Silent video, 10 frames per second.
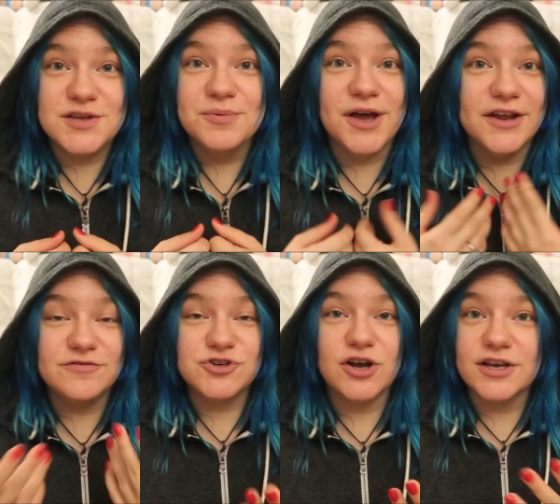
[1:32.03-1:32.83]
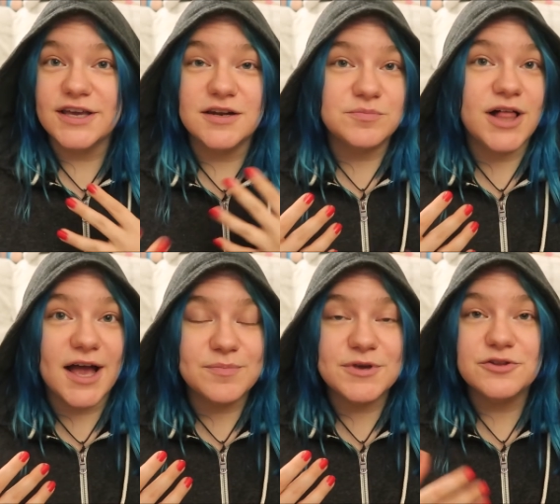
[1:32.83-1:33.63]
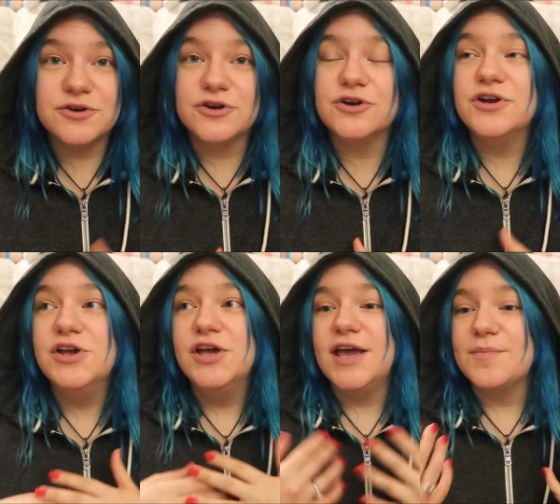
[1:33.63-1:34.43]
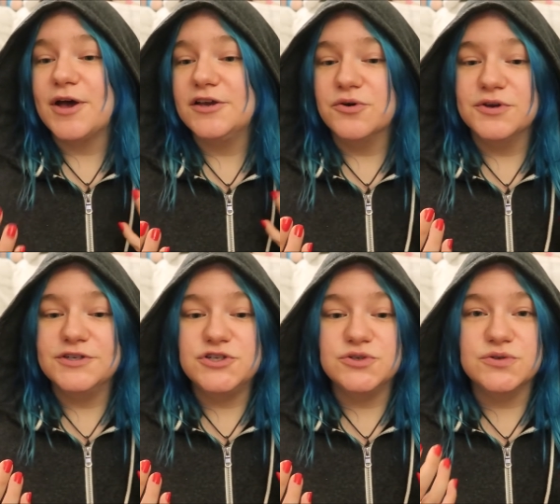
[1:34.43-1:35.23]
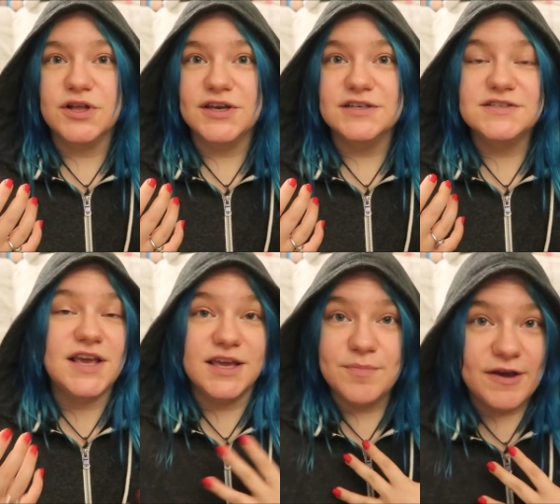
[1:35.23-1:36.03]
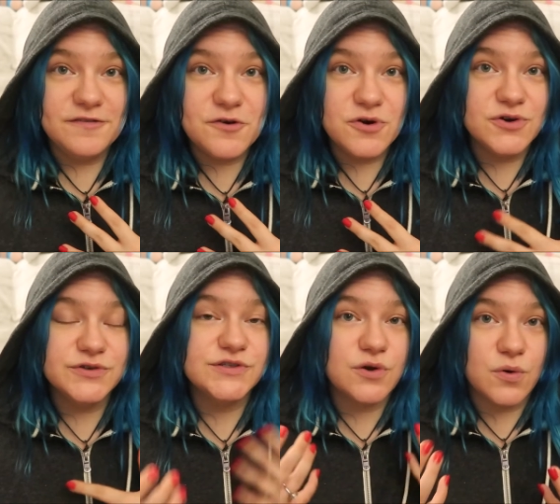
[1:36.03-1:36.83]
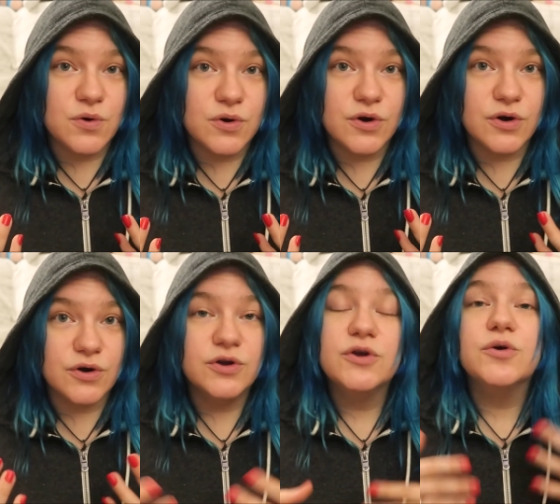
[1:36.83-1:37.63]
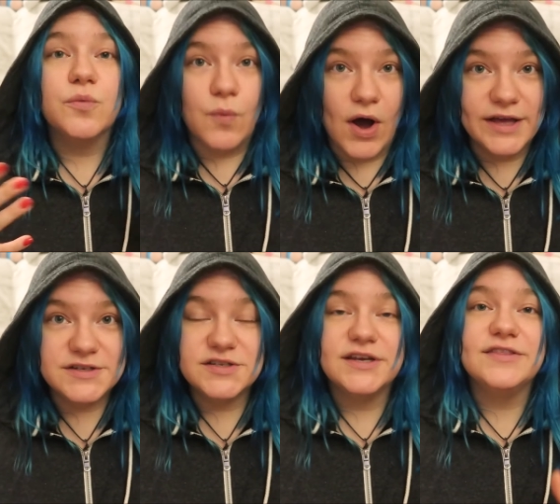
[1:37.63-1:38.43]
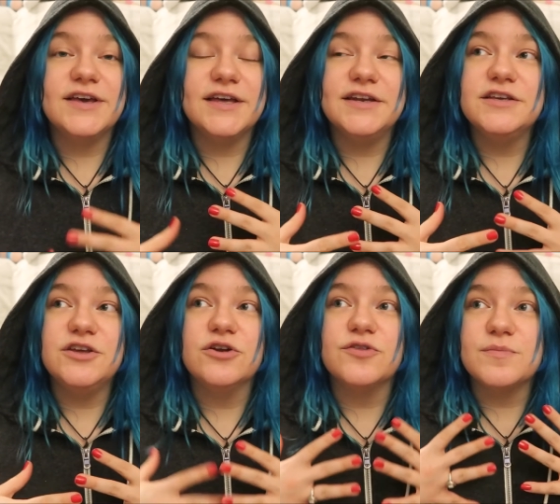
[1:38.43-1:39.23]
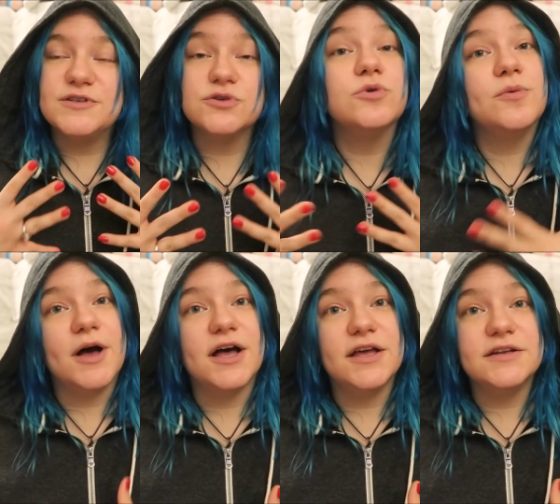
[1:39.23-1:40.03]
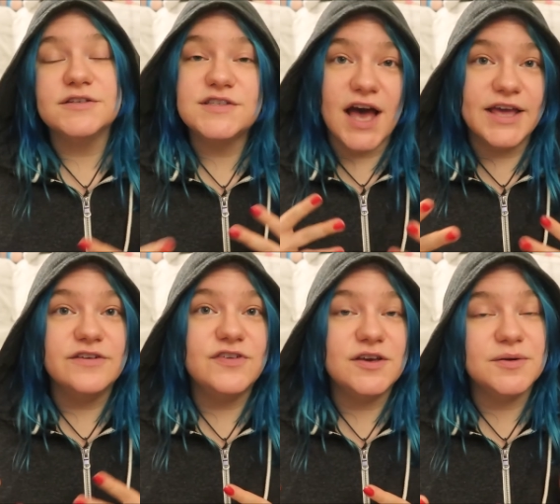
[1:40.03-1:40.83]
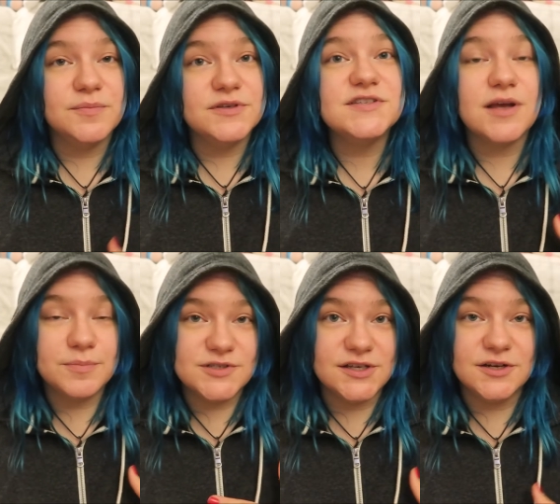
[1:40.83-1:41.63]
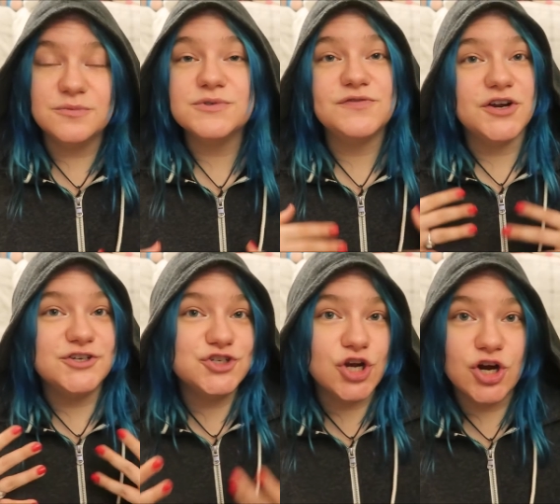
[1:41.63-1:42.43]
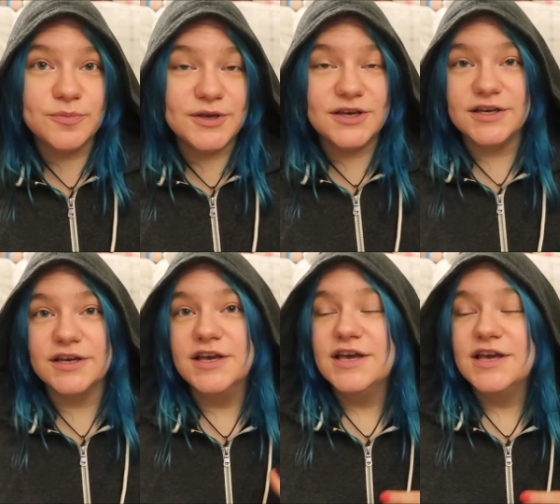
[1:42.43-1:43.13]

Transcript: some kind of drug again and blackmail her? Am I going to like take it by force or what? And then, you know, the Mr. Robot side of him stepped in and was very charming